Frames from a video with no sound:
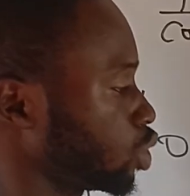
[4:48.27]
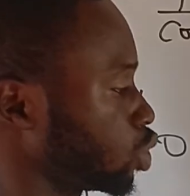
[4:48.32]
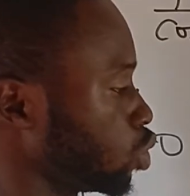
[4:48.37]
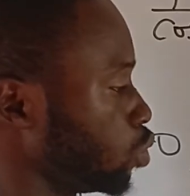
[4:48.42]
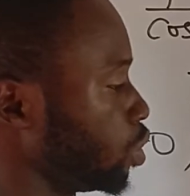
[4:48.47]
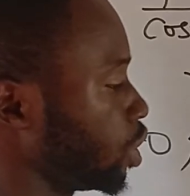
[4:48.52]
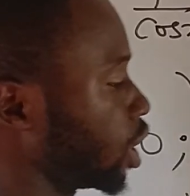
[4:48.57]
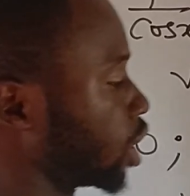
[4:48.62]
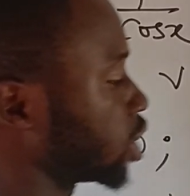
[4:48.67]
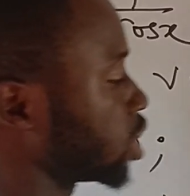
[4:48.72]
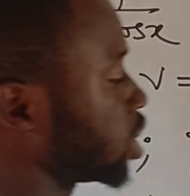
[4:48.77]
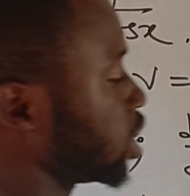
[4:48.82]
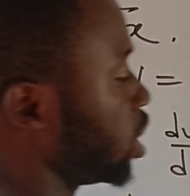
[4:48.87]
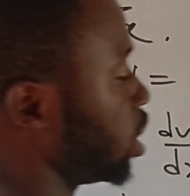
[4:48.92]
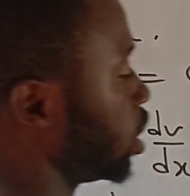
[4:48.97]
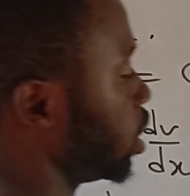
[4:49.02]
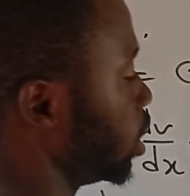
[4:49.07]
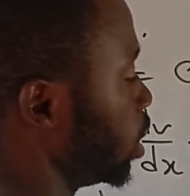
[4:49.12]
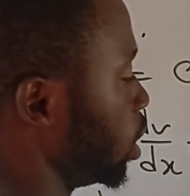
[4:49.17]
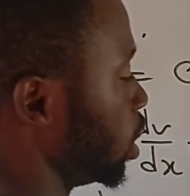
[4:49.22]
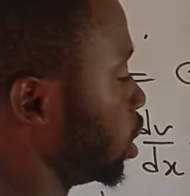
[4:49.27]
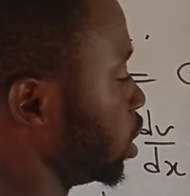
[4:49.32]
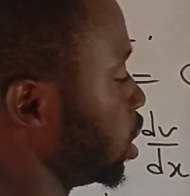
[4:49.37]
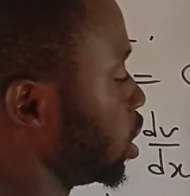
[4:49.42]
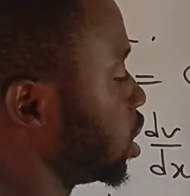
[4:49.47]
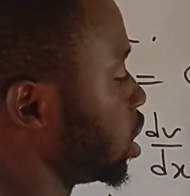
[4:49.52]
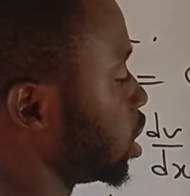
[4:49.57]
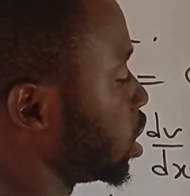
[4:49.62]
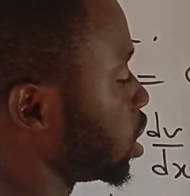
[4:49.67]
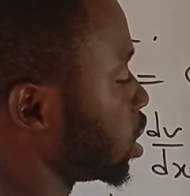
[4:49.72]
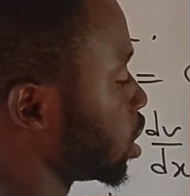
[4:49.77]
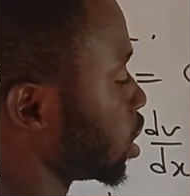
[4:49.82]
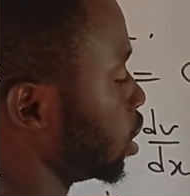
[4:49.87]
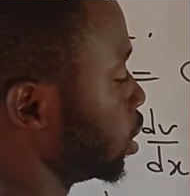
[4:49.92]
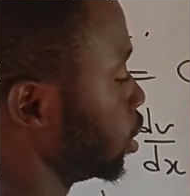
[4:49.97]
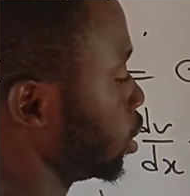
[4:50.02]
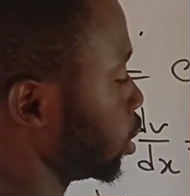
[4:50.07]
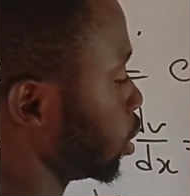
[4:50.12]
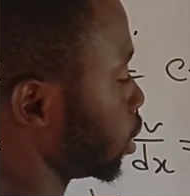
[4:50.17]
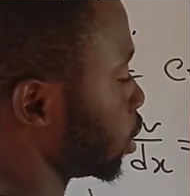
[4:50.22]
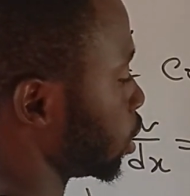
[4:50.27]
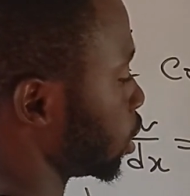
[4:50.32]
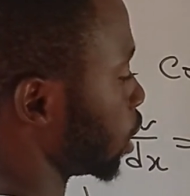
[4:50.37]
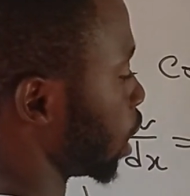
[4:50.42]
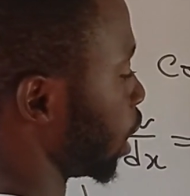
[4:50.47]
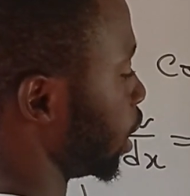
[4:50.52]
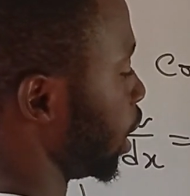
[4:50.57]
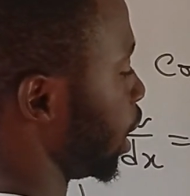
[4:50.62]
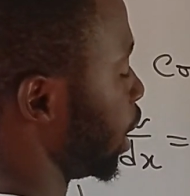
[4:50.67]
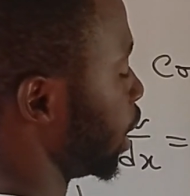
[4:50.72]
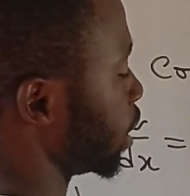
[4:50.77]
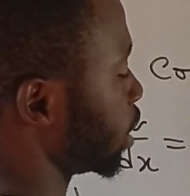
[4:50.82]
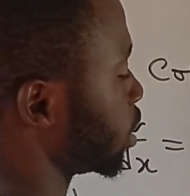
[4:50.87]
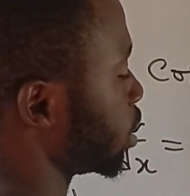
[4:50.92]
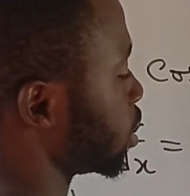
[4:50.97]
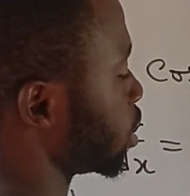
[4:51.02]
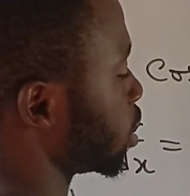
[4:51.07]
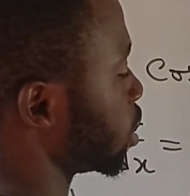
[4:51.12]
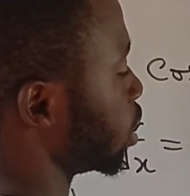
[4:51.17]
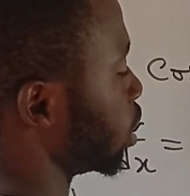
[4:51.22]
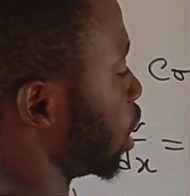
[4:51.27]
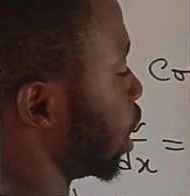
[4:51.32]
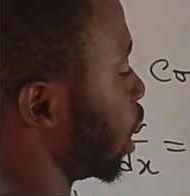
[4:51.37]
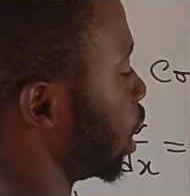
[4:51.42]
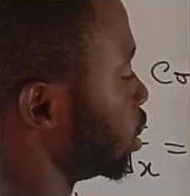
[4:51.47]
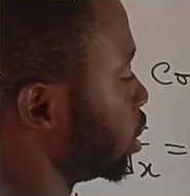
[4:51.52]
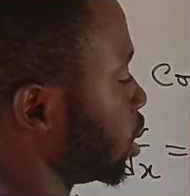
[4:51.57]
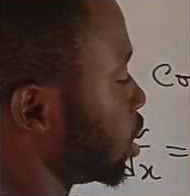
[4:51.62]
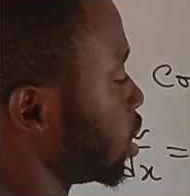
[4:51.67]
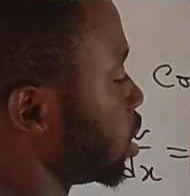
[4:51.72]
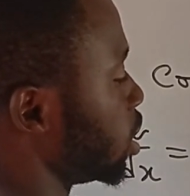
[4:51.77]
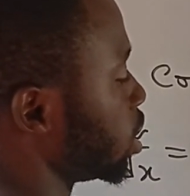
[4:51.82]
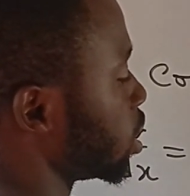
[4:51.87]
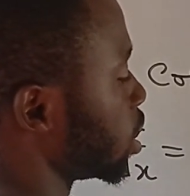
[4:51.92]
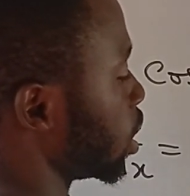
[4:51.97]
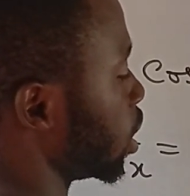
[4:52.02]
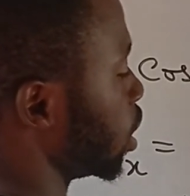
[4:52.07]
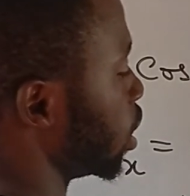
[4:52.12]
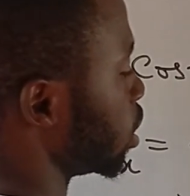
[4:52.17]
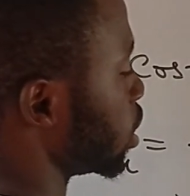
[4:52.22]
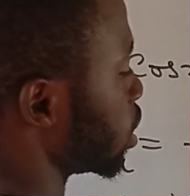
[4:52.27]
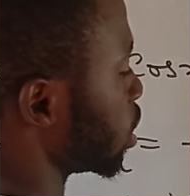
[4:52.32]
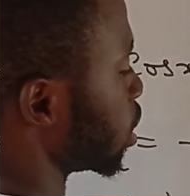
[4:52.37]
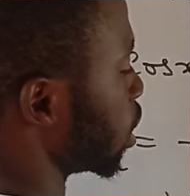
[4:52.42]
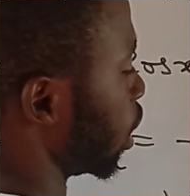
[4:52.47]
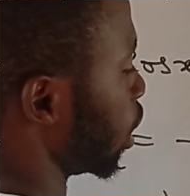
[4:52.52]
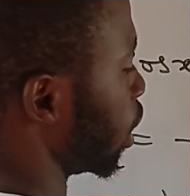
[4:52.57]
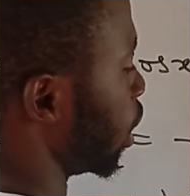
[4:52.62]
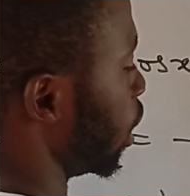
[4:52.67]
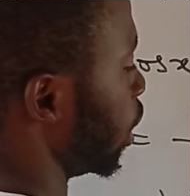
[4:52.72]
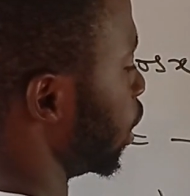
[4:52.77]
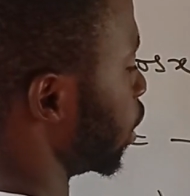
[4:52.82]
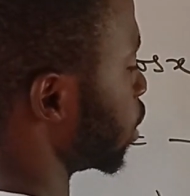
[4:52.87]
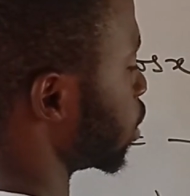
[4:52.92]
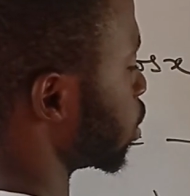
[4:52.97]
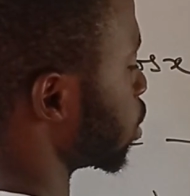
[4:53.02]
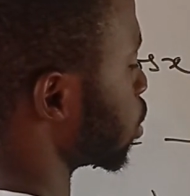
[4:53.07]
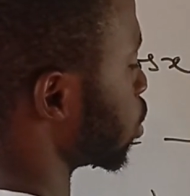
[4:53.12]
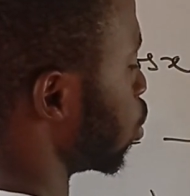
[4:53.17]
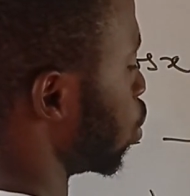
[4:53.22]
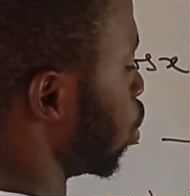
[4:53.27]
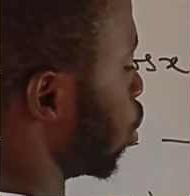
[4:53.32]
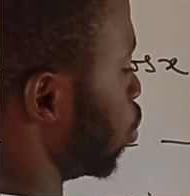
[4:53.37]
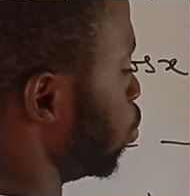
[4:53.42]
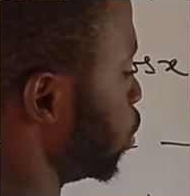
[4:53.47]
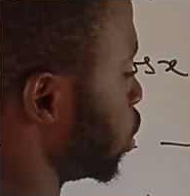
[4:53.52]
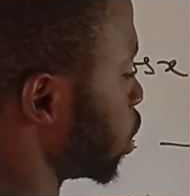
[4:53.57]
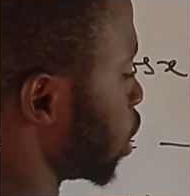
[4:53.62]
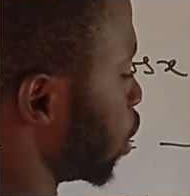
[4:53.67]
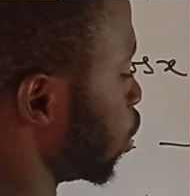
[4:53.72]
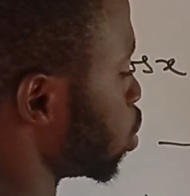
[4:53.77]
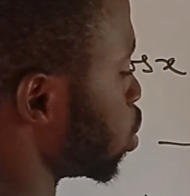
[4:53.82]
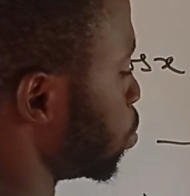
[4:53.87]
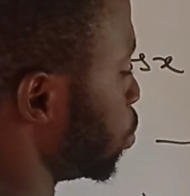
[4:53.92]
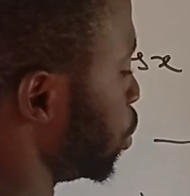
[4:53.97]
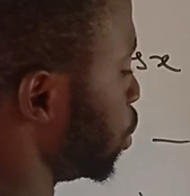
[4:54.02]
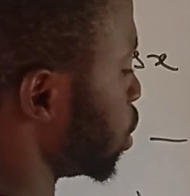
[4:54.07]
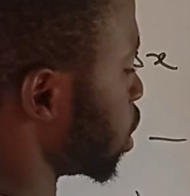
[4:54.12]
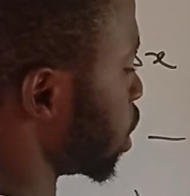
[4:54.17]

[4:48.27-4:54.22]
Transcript: So we can say this is tan x and this is sec x, which can also be